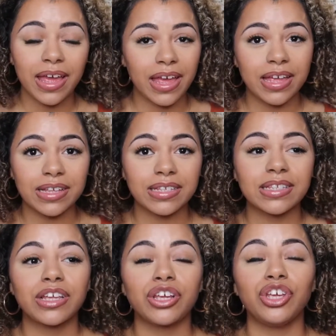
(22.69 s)

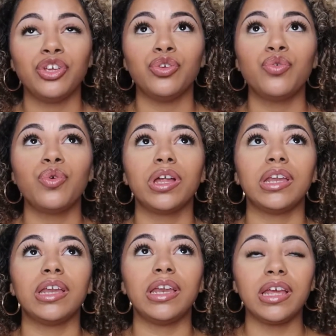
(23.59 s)
is you
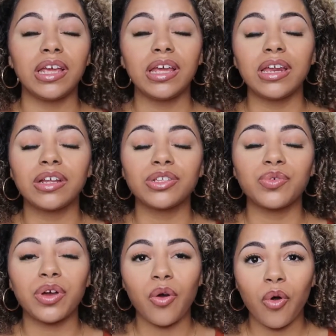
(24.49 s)
need
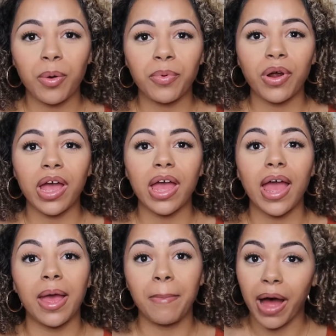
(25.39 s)
to incorporate
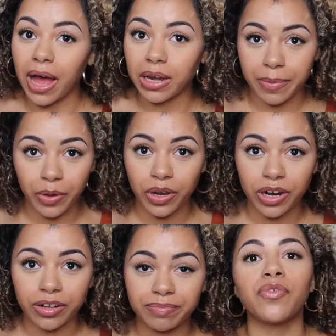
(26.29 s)
a bond
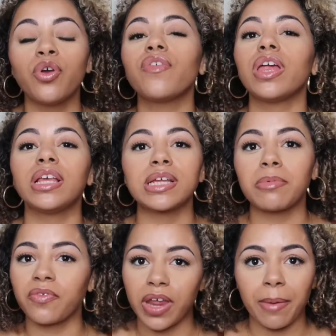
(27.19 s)
builder. If you have any type
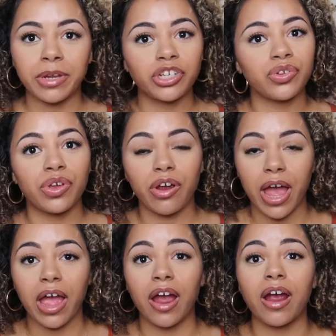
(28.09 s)
of damage to your
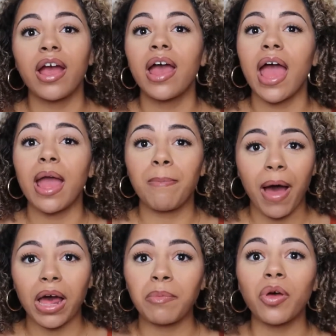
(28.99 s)
hair, a
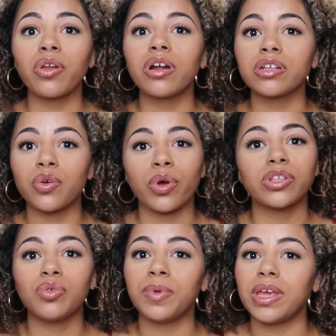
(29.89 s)
bond builder is going
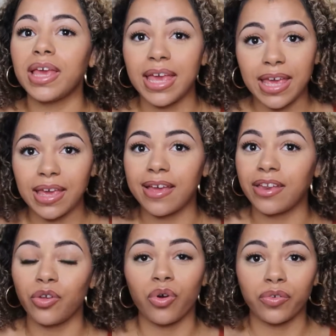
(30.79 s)
to be key in
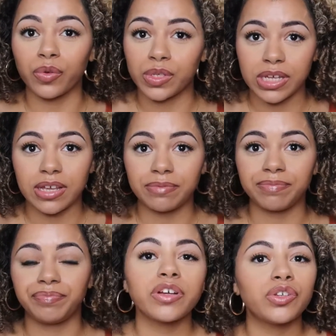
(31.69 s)
your routine.
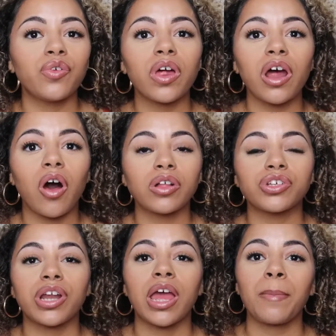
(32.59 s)
There's two that I
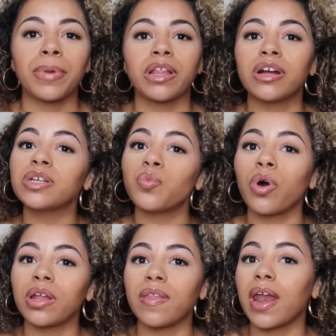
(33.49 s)
alternate, but there is
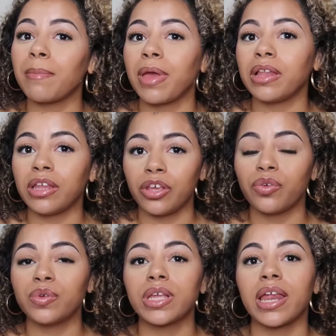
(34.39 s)
one that I mainly
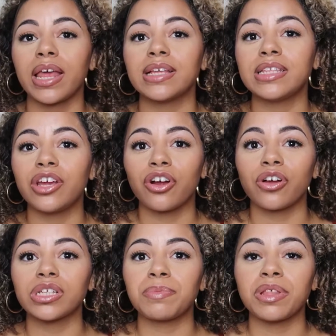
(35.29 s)
use, and it is the
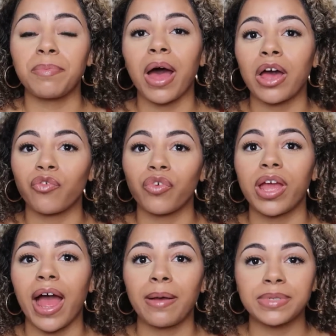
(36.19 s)
Curlsmith Bond
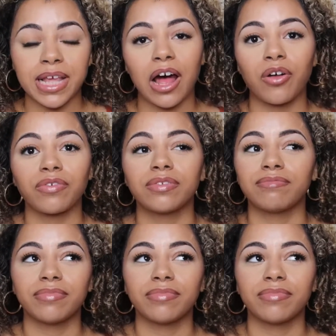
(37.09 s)
Rehab Salve,